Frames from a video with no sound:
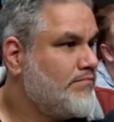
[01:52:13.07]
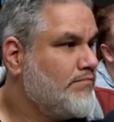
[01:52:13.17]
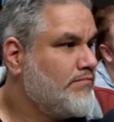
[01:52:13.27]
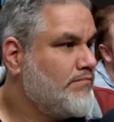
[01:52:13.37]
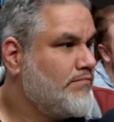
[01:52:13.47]

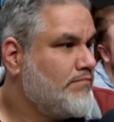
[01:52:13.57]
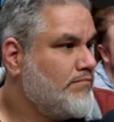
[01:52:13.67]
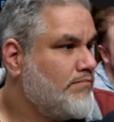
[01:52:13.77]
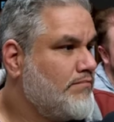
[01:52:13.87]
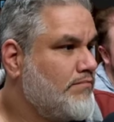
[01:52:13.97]
That's old
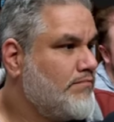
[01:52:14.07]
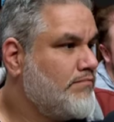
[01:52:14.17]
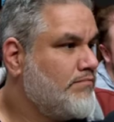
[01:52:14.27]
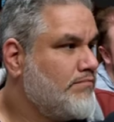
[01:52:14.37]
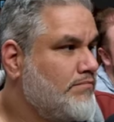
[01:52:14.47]
Mama Hibachi.
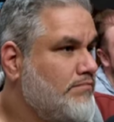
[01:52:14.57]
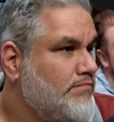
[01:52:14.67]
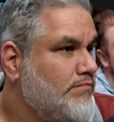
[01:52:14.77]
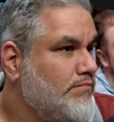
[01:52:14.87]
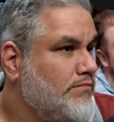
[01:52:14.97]

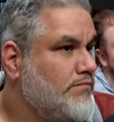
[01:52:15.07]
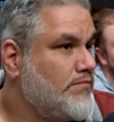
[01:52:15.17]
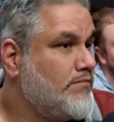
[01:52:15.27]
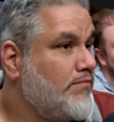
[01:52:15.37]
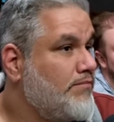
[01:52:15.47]

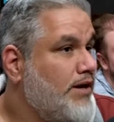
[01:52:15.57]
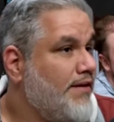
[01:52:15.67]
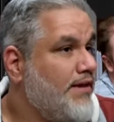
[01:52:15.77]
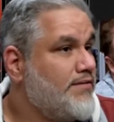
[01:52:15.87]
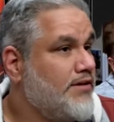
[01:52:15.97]
Okay,
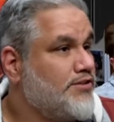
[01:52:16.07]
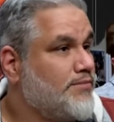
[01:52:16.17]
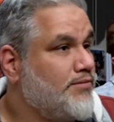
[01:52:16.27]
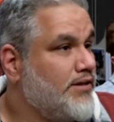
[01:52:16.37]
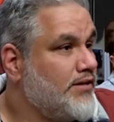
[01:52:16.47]
that's actually
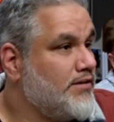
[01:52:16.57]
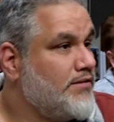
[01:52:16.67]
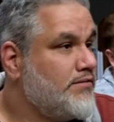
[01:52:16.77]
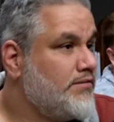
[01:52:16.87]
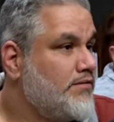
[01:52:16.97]
pretty good.
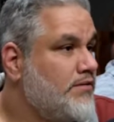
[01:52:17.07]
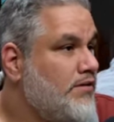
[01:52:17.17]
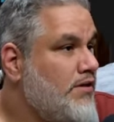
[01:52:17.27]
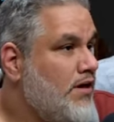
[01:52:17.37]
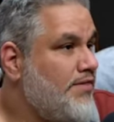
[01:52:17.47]

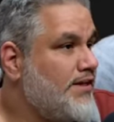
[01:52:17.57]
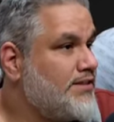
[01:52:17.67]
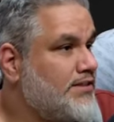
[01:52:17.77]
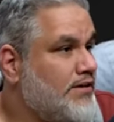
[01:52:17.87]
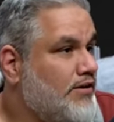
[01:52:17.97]
This
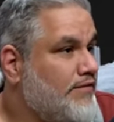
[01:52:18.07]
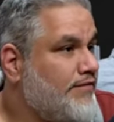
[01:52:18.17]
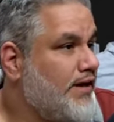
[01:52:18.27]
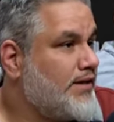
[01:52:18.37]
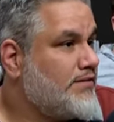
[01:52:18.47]
is an
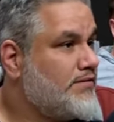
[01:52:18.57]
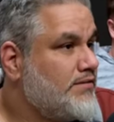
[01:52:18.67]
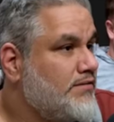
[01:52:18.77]
artifact.